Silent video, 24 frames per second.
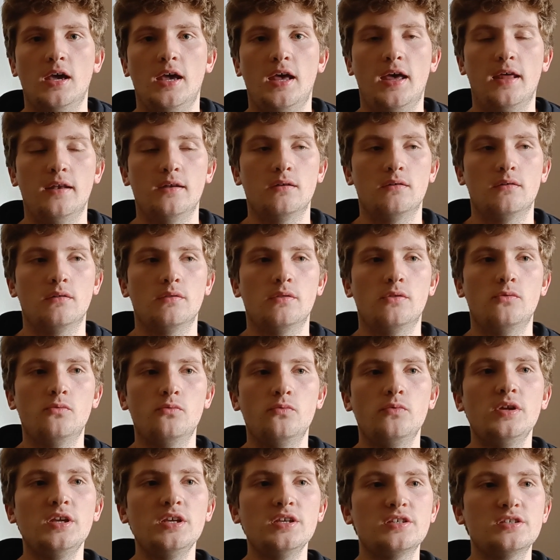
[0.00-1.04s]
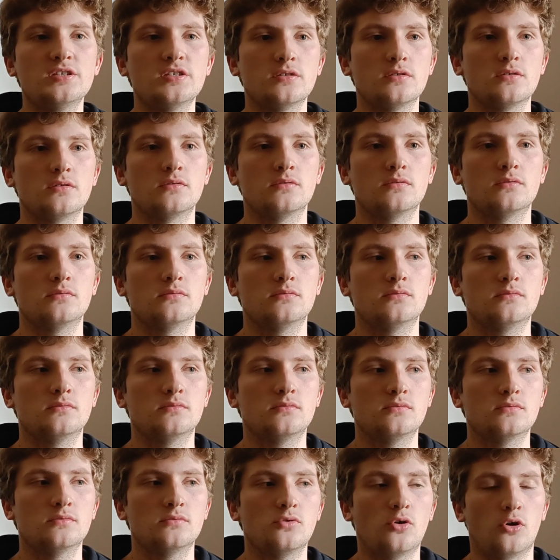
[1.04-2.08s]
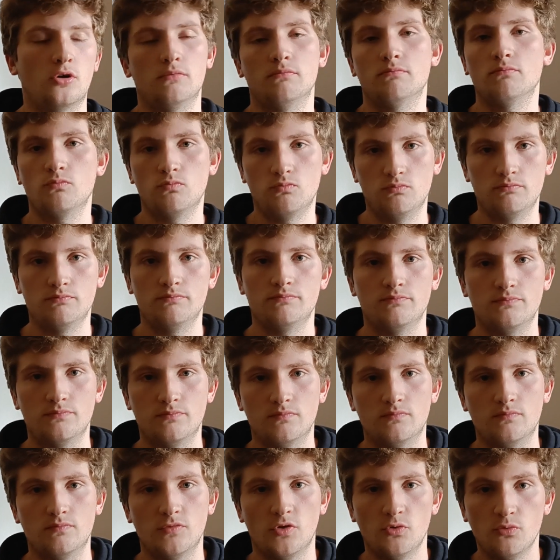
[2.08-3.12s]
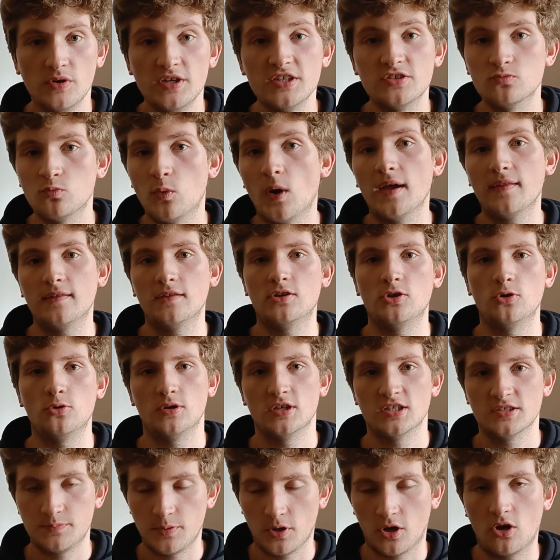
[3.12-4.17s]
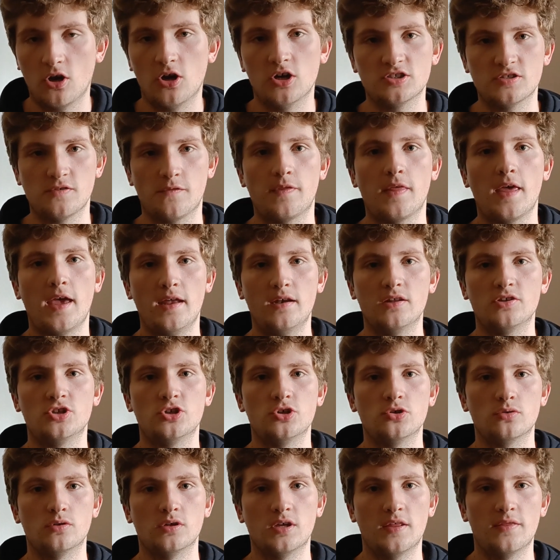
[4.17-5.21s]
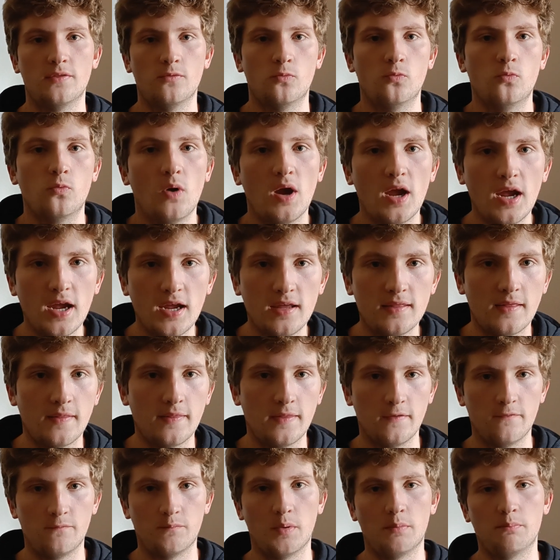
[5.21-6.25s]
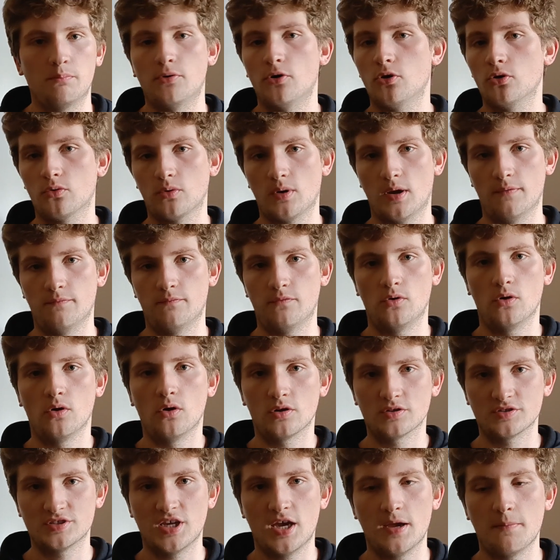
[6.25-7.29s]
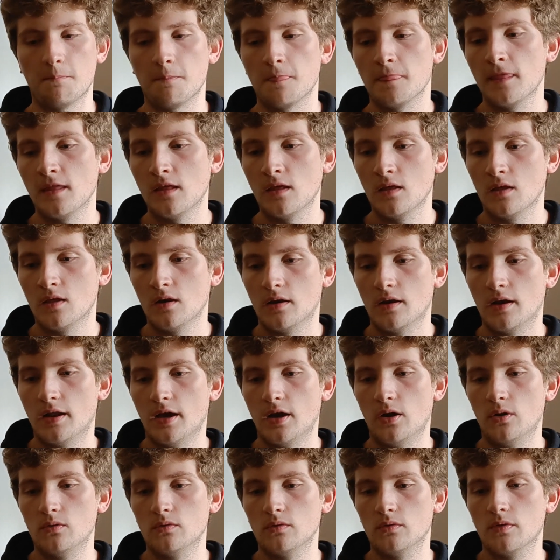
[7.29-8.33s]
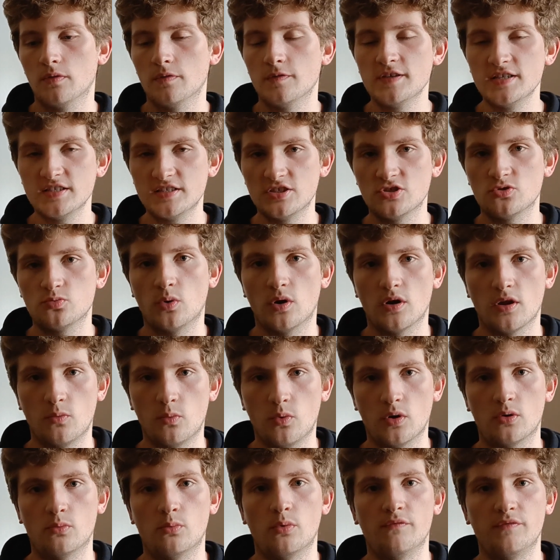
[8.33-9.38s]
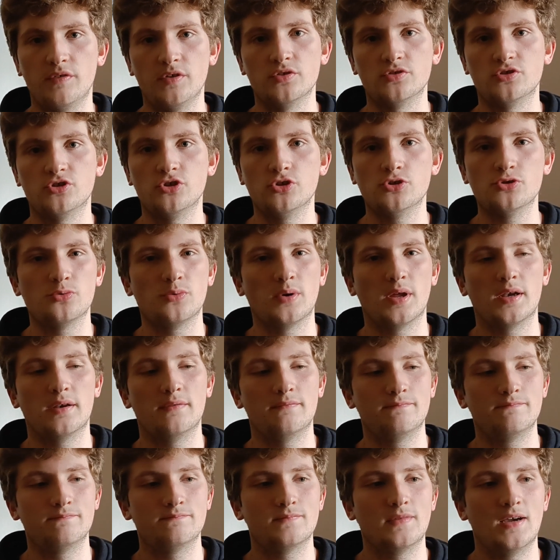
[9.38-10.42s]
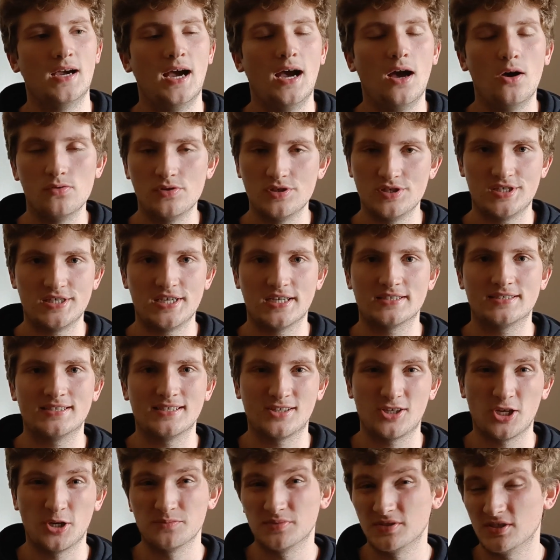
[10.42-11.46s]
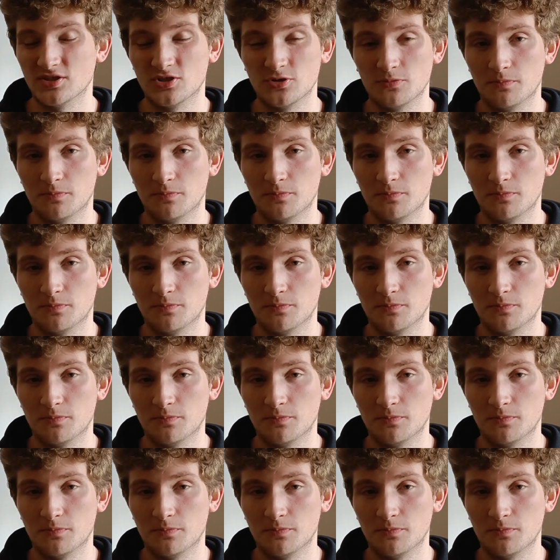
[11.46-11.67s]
And the reason why they do it is because of their attitude and the way that they've been programmed for a long time. Now, this is what I want to reveal to you and how this actually comes